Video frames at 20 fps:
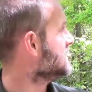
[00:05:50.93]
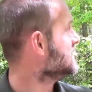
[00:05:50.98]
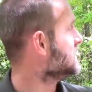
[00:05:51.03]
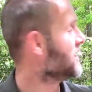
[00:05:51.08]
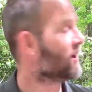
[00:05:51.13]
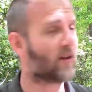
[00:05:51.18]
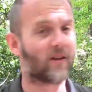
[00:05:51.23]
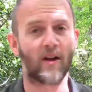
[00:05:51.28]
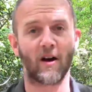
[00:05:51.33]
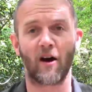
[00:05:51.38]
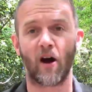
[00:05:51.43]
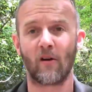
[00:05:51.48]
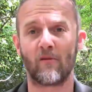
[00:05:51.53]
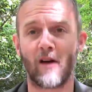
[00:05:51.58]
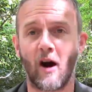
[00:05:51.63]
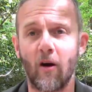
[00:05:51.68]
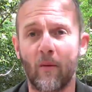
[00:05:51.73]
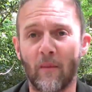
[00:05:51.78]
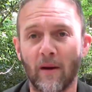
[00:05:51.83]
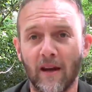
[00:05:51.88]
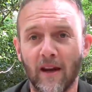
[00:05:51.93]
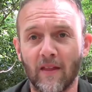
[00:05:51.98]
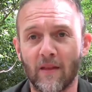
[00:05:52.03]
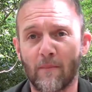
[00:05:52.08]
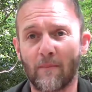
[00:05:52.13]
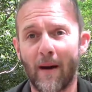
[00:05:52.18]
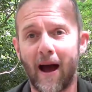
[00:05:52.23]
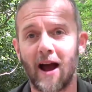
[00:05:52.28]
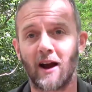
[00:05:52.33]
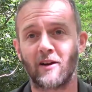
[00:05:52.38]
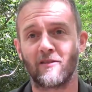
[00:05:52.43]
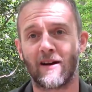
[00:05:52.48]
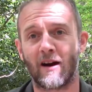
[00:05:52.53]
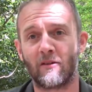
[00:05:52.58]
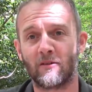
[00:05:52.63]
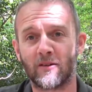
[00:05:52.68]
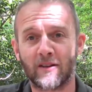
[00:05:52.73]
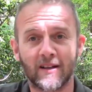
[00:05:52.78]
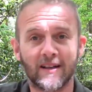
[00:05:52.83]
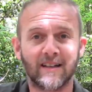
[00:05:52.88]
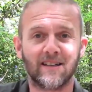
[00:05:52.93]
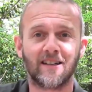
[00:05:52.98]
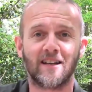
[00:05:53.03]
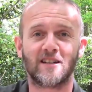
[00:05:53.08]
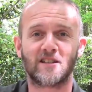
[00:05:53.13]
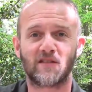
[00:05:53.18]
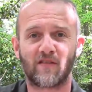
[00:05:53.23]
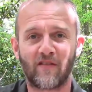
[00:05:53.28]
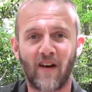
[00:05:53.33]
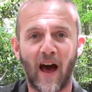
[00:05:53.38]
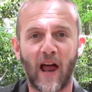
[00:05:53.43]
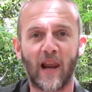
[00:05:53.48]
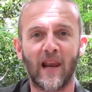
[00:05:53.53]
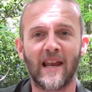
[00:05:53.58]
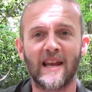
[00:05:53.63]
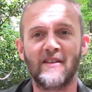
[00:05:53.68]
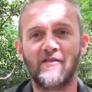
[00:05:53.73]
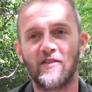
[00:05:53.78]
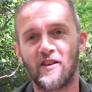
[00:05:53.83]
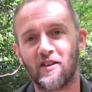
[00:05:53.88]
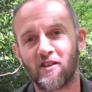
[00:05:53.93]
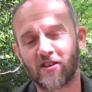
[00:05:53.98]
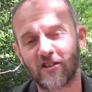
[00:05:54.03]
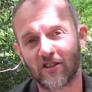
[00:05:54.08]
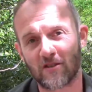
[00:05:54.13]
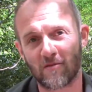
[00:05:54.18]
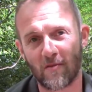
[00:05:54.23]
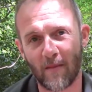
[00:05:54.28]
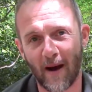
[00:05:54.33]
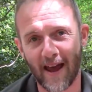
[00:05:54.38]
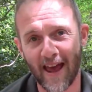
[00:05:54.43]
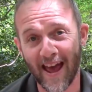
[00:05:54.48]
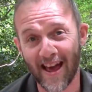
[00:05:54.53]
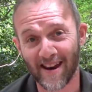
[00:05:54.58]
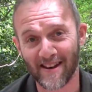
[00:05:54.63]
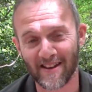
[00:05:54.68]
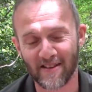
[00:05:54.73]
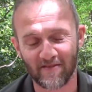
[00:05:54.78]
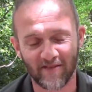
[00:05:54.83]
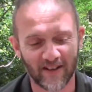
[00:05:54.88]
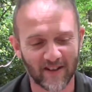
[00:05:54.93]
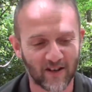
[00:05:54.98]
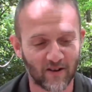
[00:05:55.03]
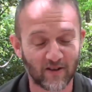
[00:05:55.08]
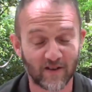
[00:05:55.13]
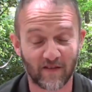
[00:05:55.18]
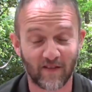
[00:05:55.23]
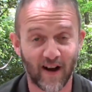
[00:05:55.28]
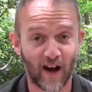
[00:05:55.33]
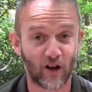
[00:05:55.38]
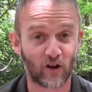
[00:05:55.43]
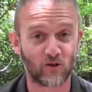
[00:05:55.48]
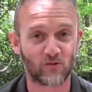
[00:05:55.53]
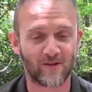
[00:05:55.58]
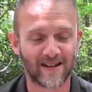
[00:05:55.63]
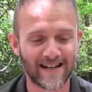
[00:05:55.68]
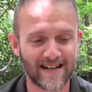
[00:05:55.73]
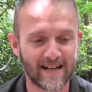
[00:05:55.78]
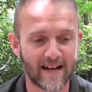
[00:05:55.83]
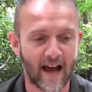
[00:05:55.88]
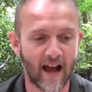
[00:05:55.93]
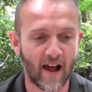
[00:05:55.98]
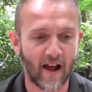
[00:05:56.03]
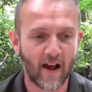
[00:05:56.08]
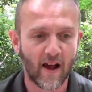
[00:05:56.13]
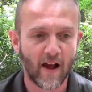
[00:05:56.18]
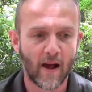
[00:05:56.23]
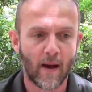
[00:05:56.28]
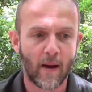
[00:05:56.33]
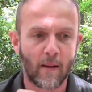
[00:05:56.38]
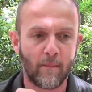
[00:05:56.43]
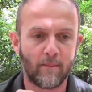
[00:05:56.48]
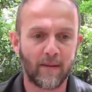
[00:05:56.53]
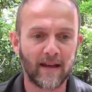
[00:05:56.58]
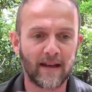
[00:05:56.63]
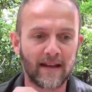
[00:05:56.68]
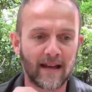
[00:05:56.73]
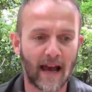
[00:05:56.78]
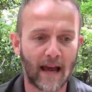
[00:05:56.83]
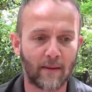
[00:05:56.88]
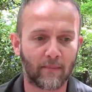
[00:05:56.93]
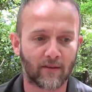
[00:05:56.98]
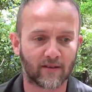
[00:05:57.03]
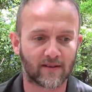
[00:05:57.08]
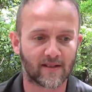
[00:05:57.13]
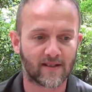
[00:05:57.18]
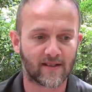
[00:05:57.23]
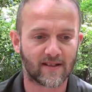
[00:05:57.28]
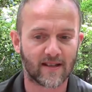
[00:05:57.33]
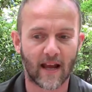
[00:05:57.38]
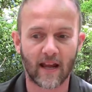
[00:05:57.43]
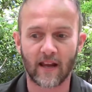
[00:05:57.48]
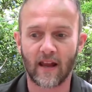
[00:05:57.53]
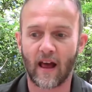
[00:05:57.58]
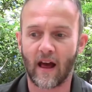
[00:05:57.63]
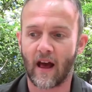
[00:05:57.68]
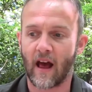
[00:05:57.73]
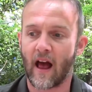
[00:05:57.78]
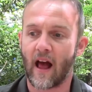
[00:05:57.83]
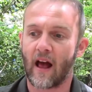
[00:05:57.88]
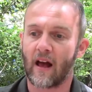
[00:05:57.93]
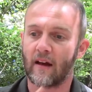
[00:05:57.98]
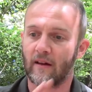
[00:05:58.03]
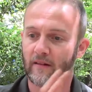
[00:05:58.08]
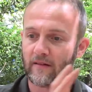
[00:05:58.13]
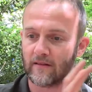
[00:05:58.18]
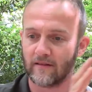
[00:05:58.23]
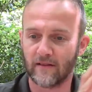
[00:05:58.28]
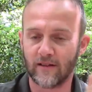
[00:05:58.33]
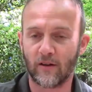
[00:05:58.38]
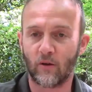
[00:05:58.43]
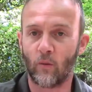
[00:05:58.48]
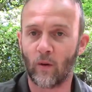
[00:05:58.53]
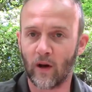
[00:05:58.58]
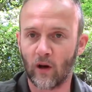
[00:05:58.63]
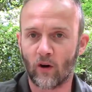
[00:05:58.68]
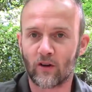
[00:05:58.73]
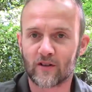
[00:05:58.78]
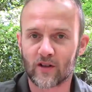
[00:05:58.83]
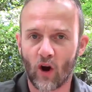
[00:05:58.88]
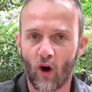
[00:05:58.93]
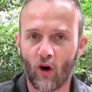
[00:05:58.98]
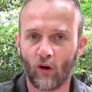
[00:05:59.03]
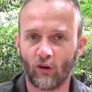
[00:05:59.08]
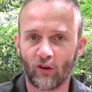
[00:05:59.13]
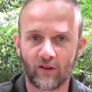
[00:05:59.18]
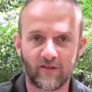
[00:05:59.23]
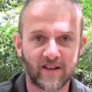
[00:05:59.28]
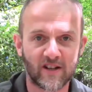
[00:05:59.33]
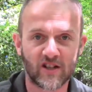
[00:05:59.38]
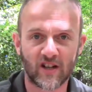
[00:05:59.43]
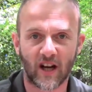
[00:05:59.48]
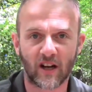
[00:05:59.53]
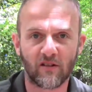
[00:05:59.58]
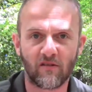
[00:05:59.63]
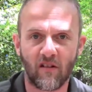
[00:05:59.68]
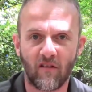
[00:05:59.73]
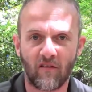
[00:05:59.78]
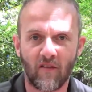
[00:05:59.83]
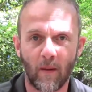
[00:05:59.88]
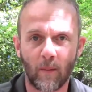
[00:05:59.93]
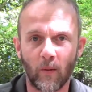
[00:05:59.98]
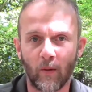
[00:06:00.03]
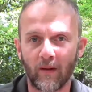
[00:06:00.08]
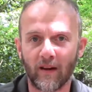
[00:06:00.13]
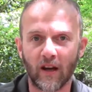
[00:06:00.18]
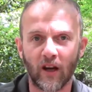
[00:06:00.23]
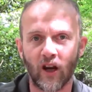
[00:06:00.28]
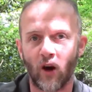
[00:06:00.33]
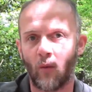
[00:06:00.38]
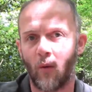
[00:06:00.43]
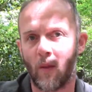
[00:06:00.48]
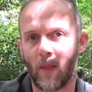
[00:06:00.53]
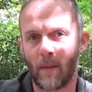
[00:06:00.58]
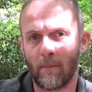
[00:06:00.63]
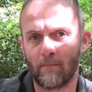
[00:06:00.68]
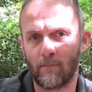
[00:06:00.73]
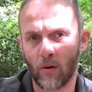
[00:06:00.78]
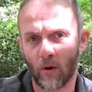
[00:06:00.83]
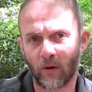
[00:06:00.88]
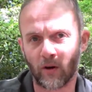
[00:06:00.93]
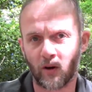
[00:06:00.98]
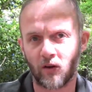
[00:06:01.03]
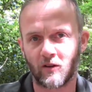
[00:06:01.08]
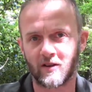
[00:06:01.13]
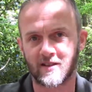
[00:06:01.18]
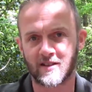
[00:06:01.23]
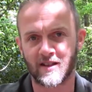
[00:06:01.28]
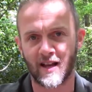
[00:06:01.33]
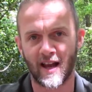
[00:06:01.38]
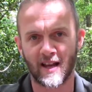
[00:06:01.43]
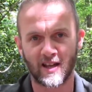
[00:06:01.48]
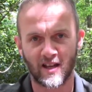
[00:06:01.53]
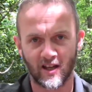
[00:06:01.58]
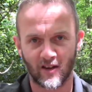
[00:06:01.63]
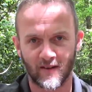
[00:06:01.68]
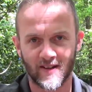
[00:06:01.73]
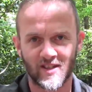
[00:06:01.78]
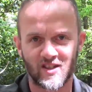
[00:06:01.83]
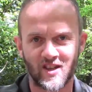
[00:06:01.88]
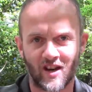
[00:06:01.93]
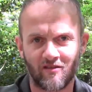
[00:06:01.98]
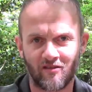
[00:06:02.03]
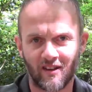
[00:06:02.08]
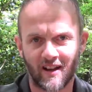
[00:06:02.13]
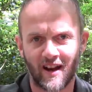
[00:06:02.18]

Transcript: you know, around me and in the background, it's far leafier than some of my earlier videos, far greener. Being able to say, we looked at alder in January, February, you know what the bud looks like, you know its general